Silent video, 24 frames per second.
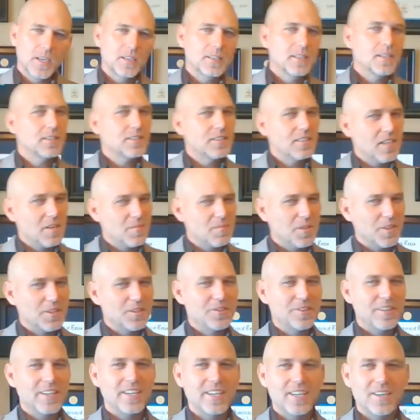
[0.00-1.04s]
To some
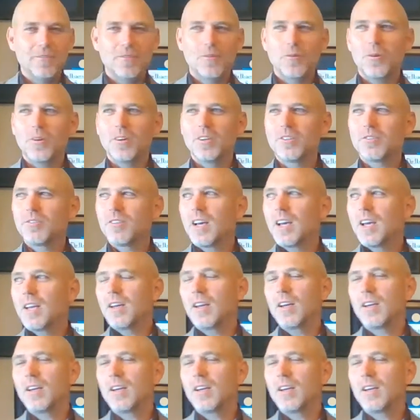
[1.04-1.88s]
degree, of course, right?